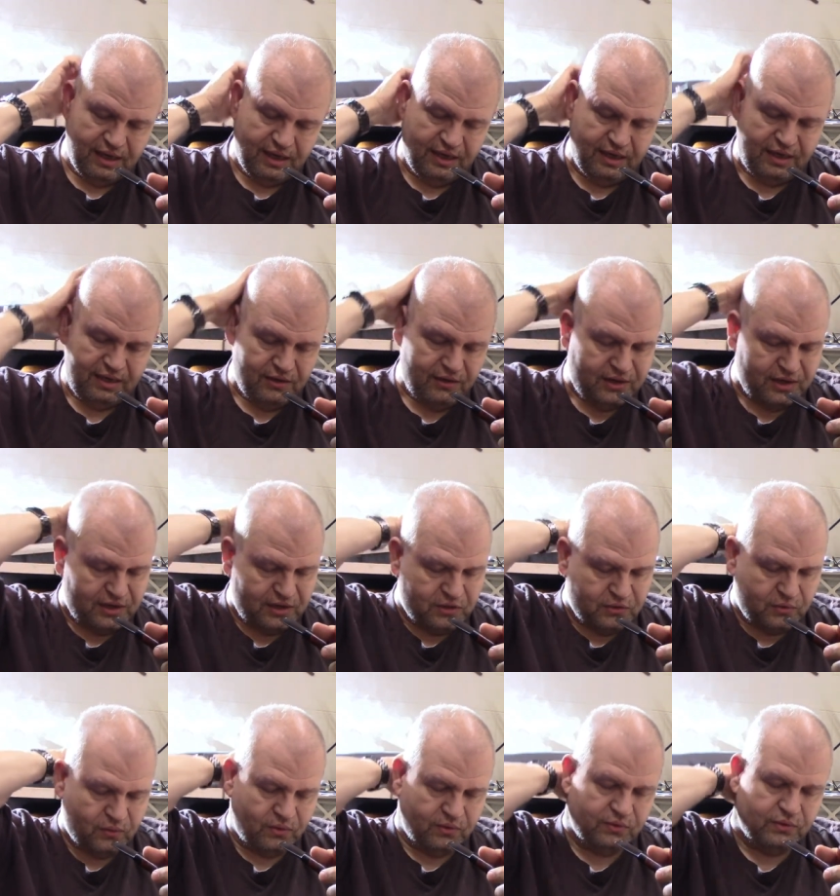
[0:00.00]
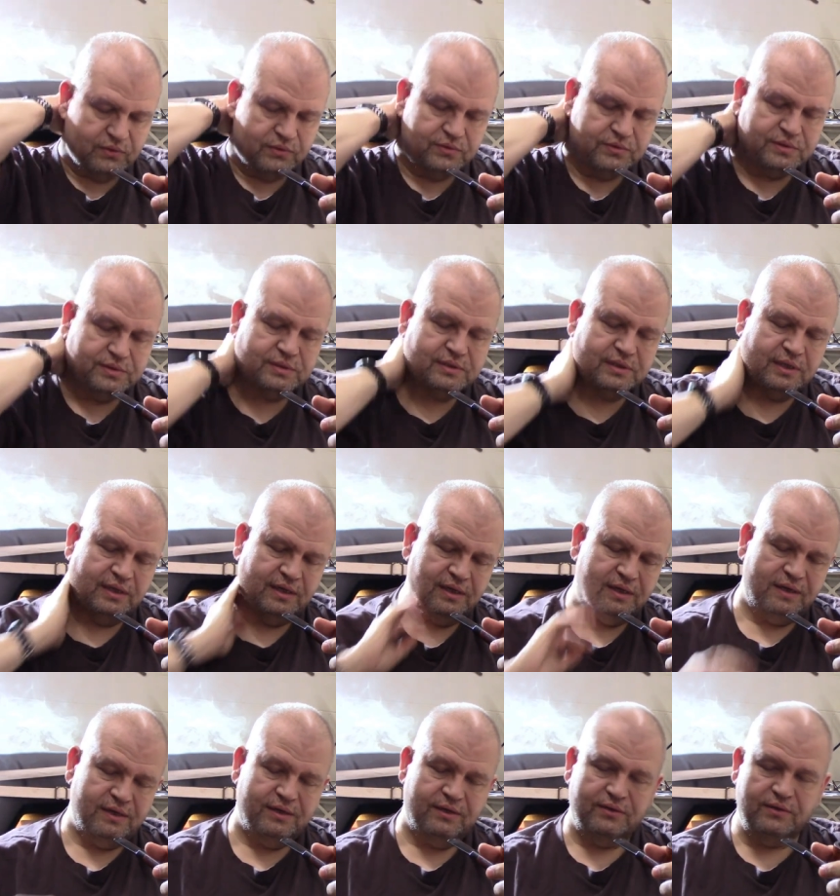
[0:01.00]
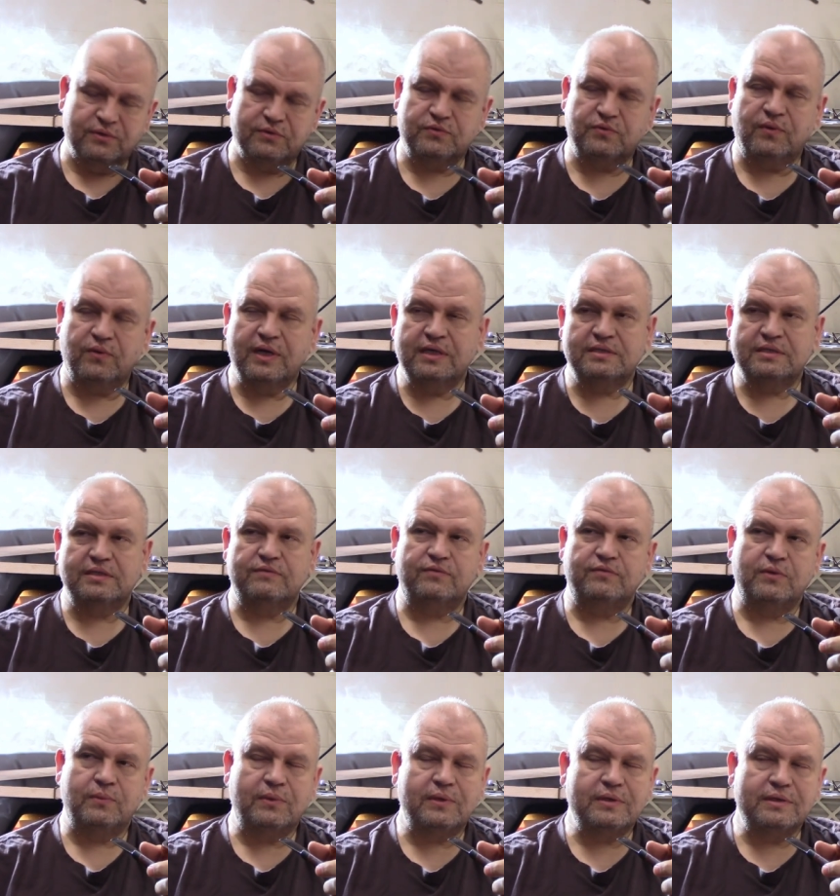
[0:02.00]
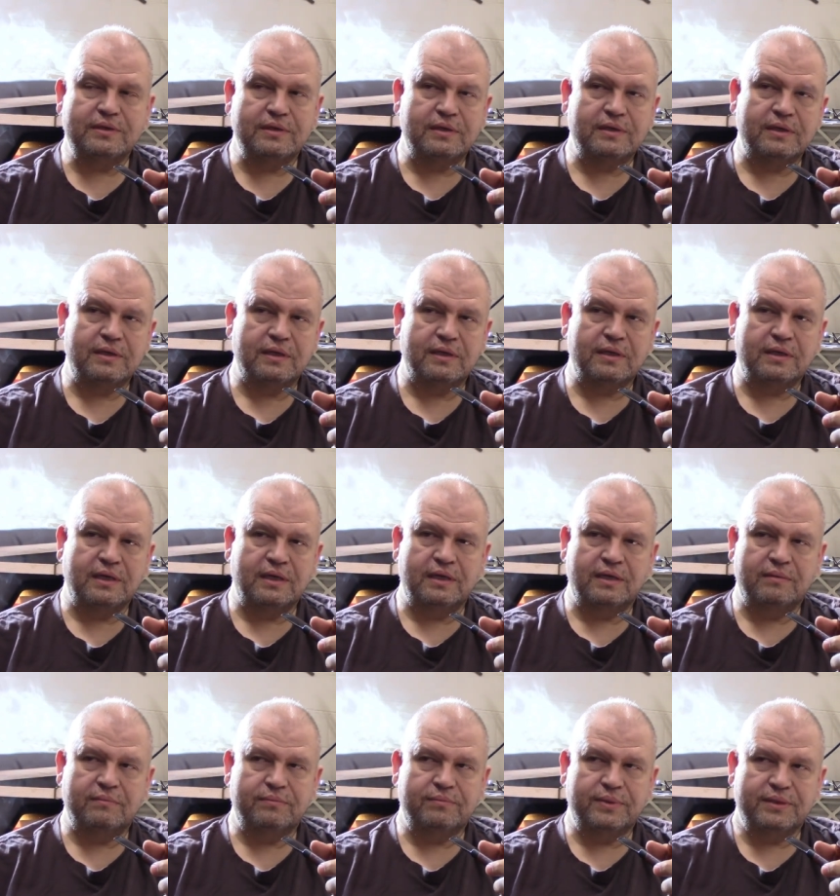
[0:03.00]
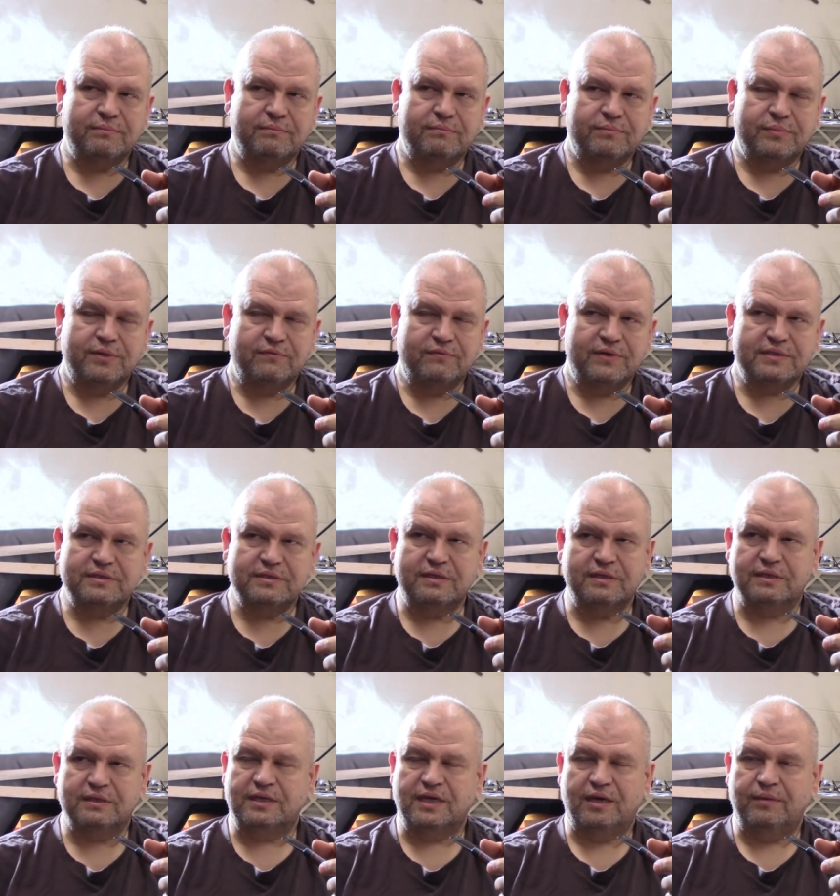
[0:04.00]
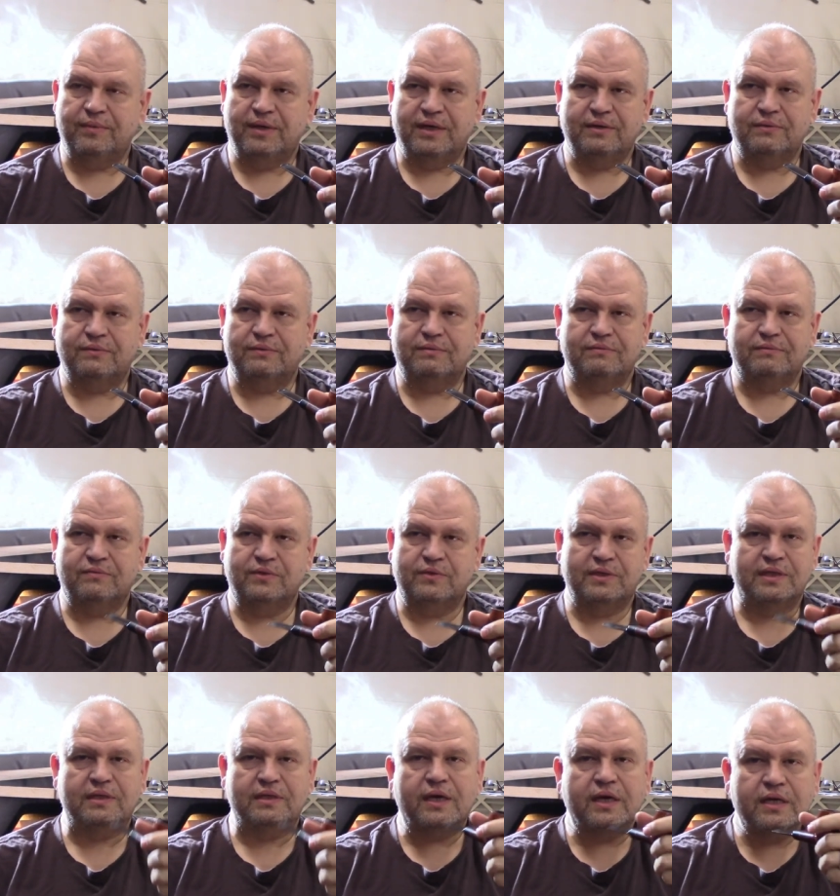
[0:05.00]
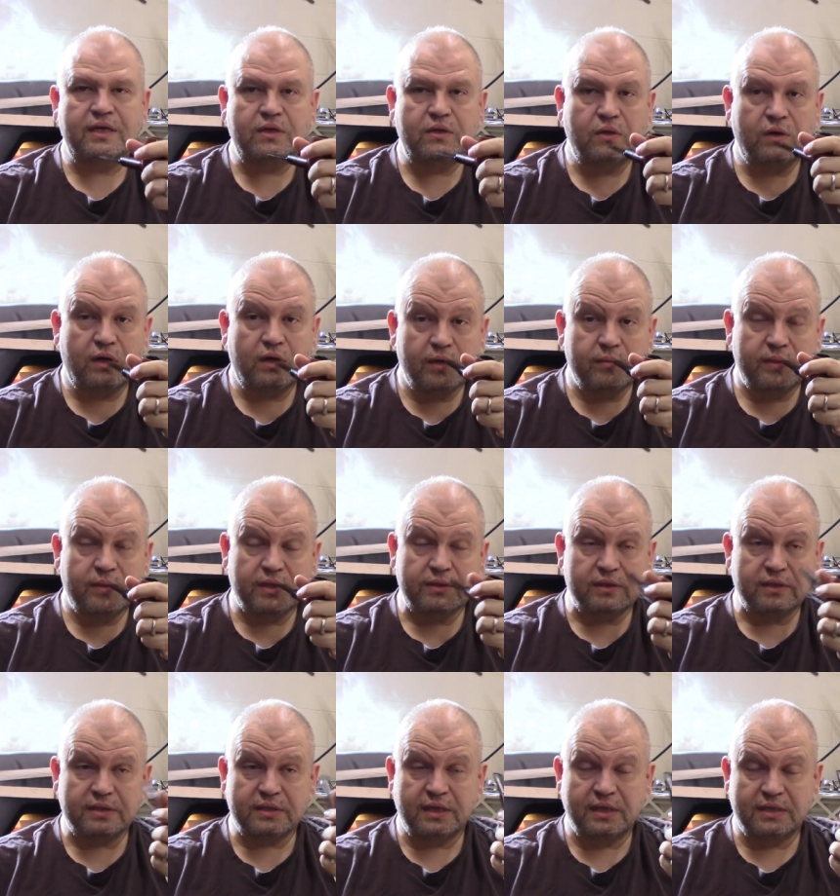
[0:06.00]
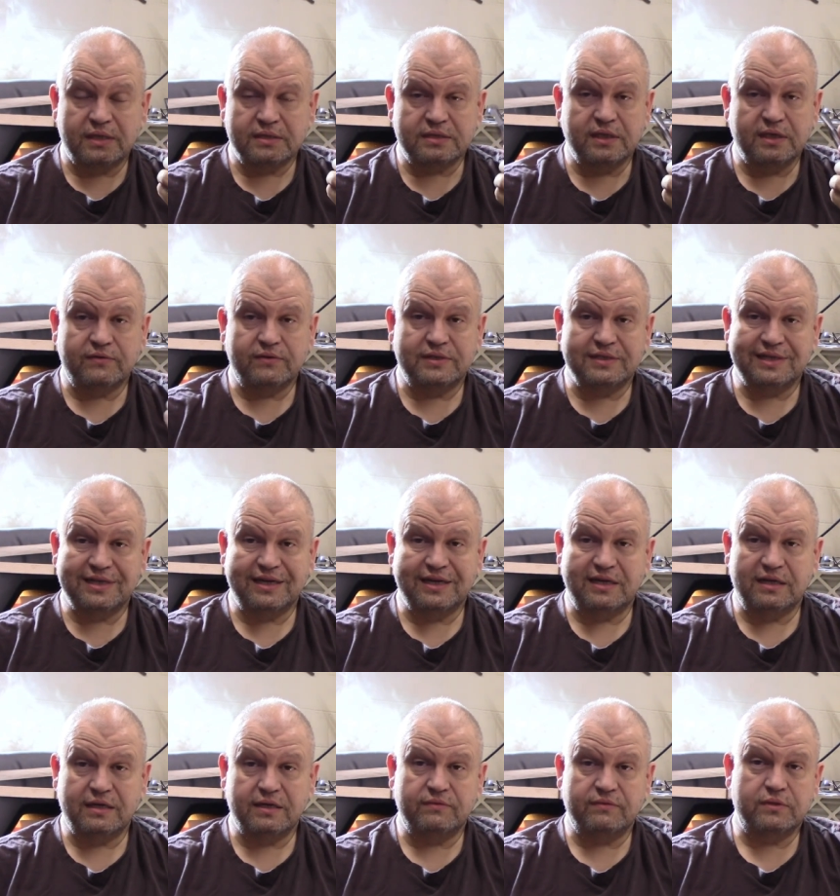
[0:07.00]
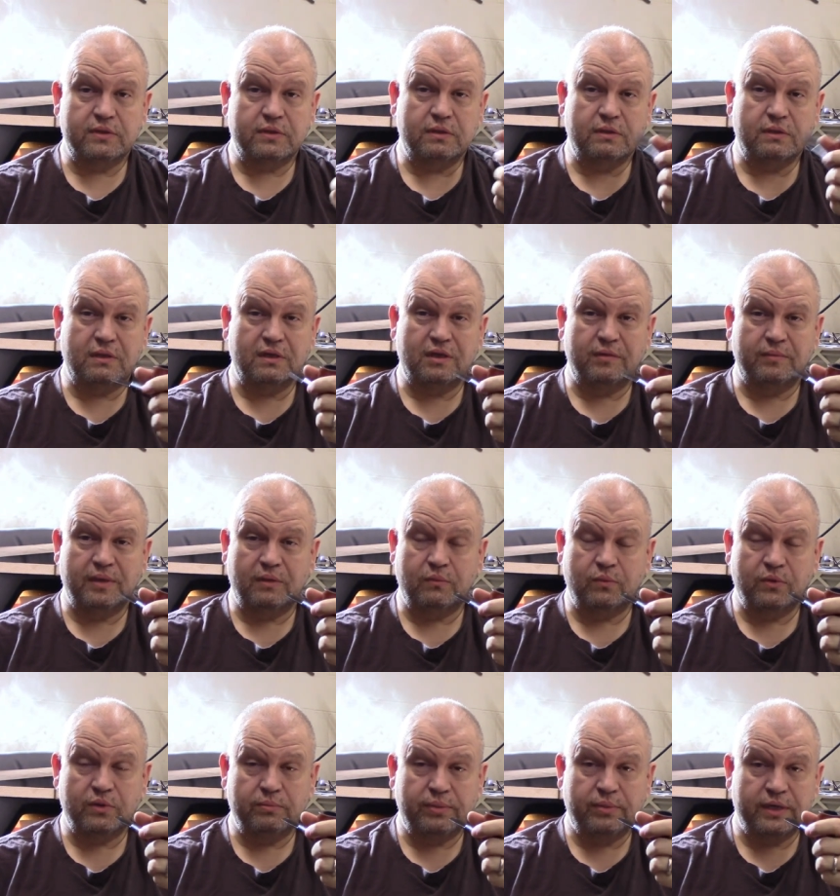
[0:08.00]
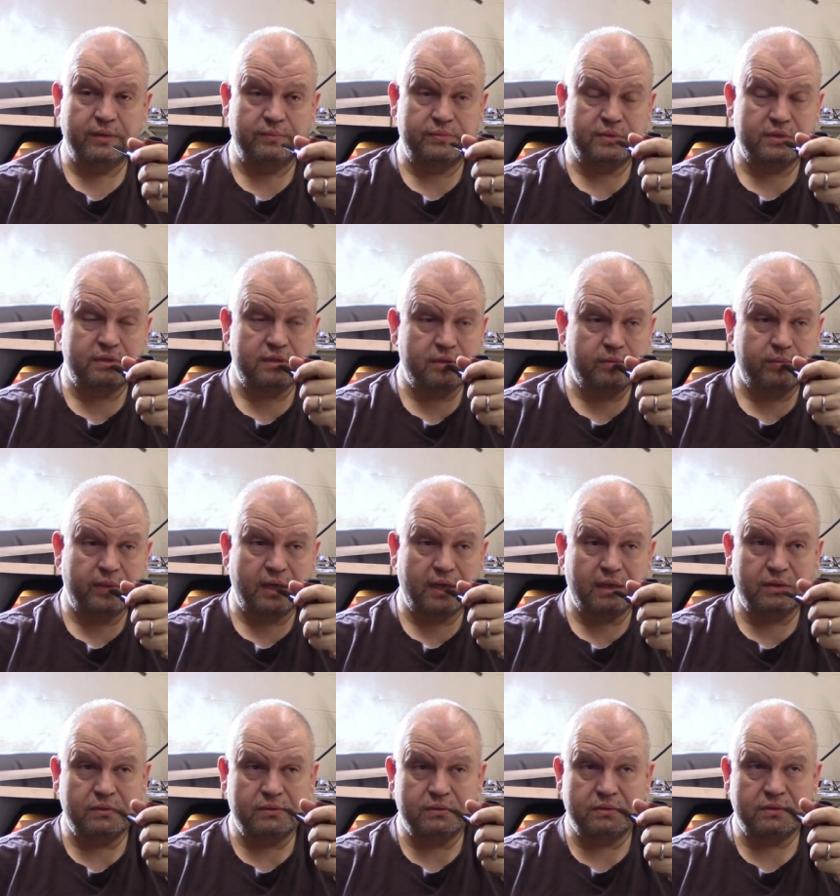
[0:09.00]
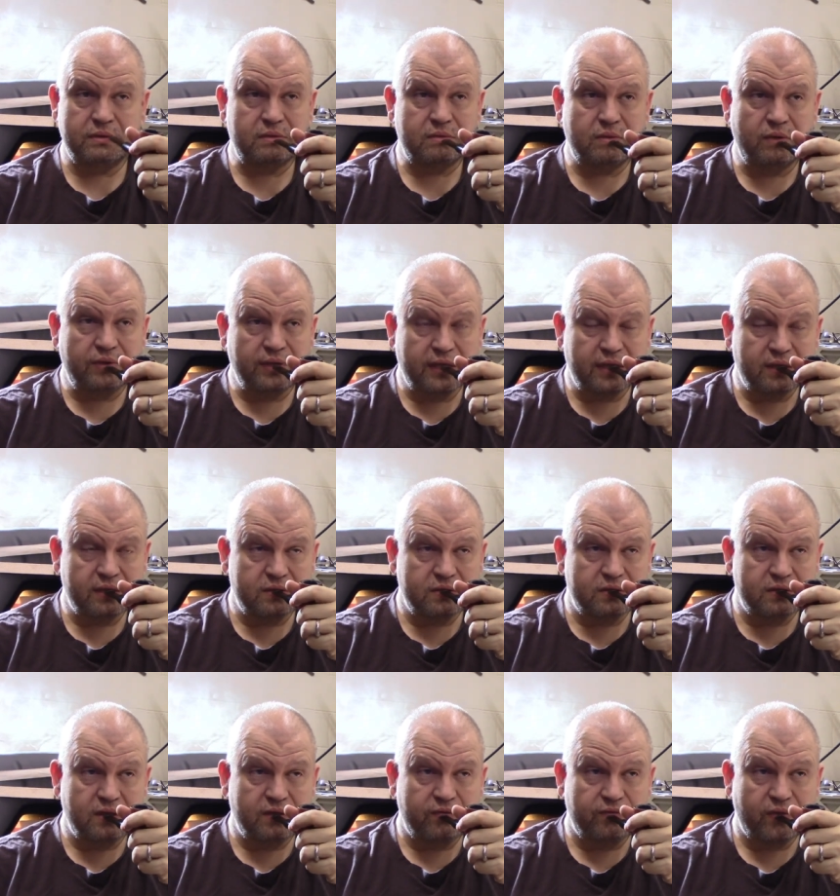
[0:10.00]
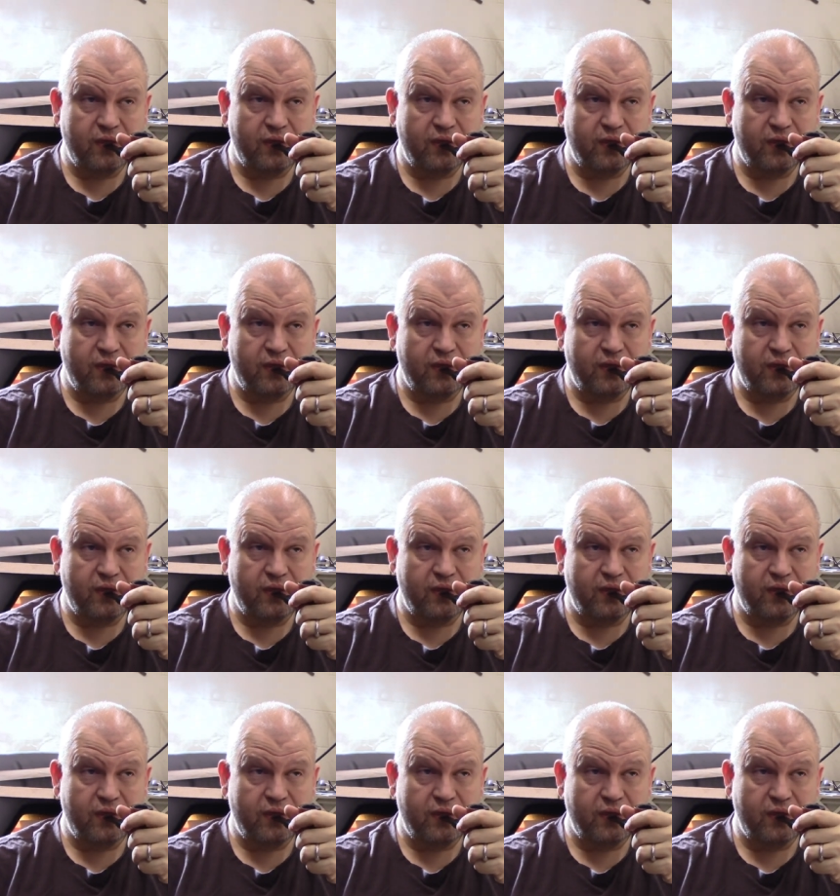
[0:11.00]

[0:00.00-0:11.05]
you can ignore those uh, those rants if you want. Uh, but the rest of the time, I don't really like to talk about that kind of stuff because I got enough to talk about with pipes and tobaccos and all that good stuff.